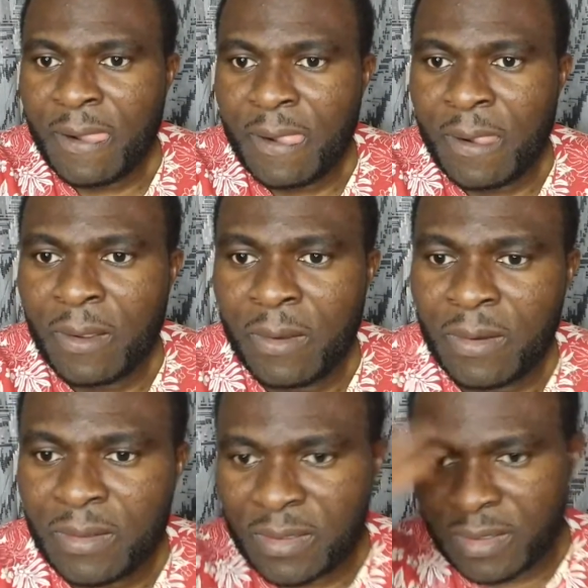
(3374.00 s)

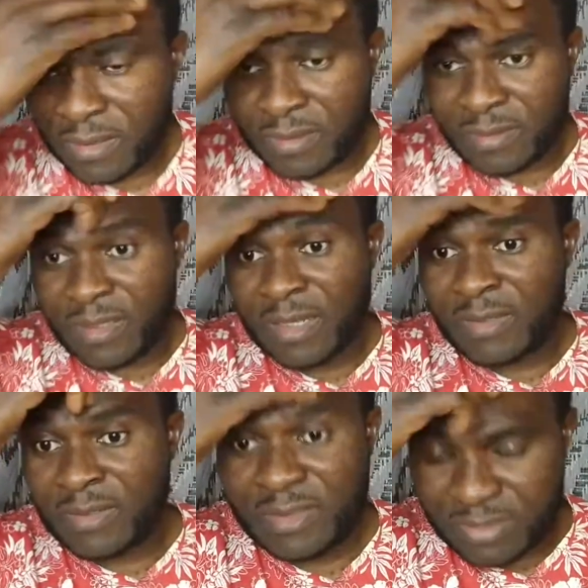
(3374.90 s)
Okay, now
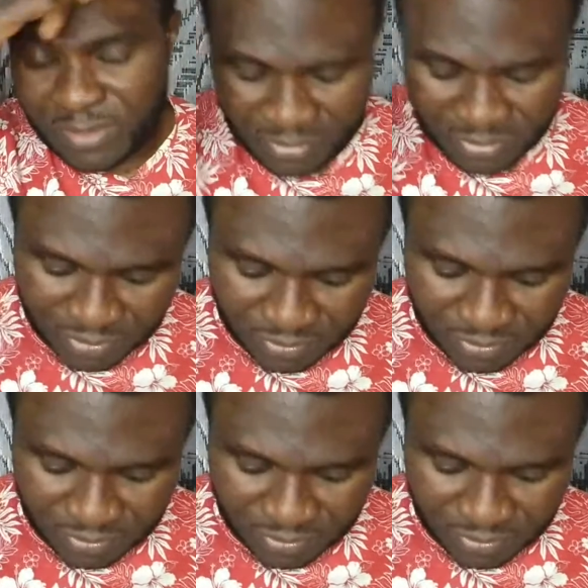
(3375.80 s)
let's continue.